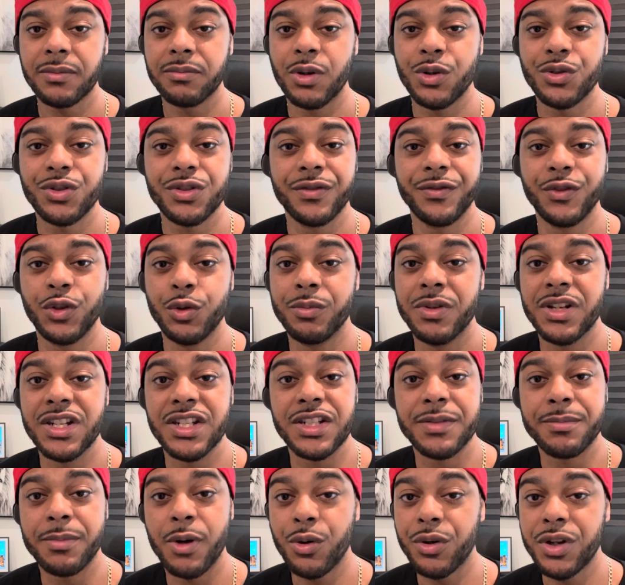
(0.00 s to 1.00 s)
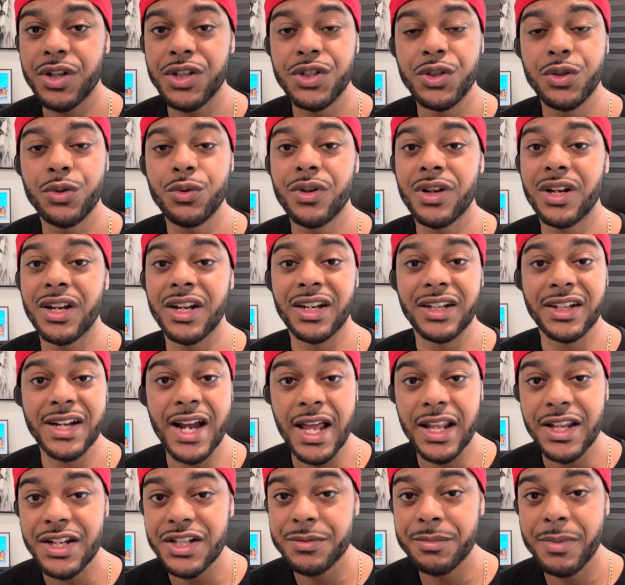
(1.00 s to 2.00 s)
Most of you have been spoken to or
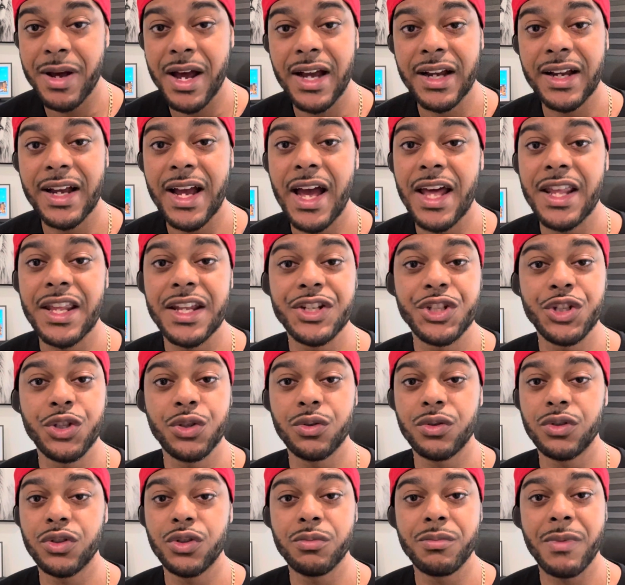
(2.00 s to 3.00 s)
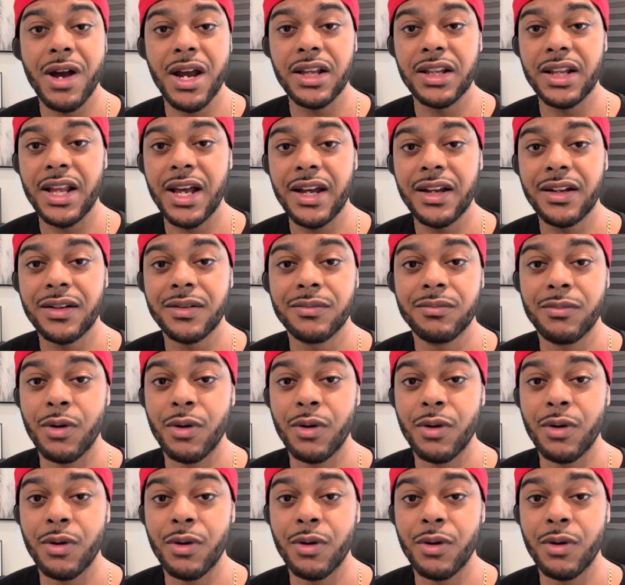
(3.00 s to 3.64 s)
acknowledged by a guy that you might like.